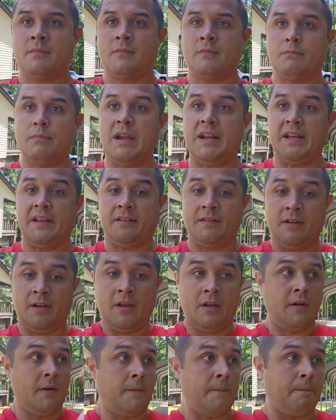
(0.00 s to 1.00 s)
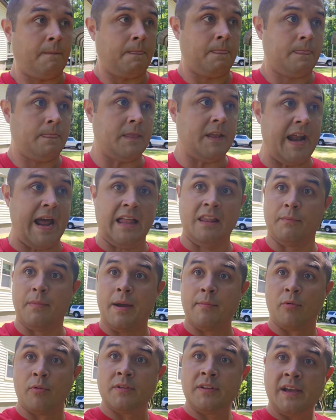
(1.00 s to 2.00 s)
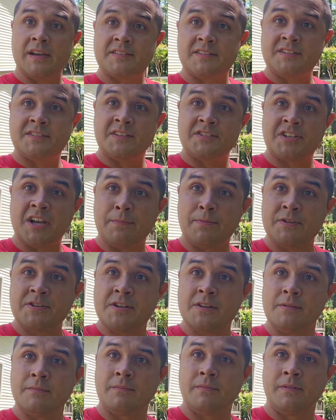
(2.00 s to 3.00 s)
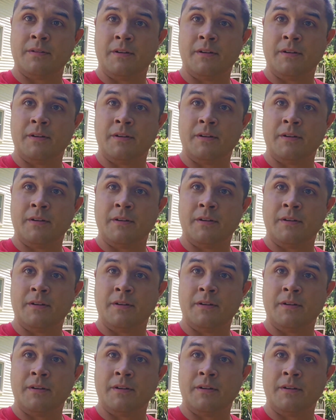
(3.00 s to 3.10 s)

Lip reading: Meaning, did Alabama win the SEC championship?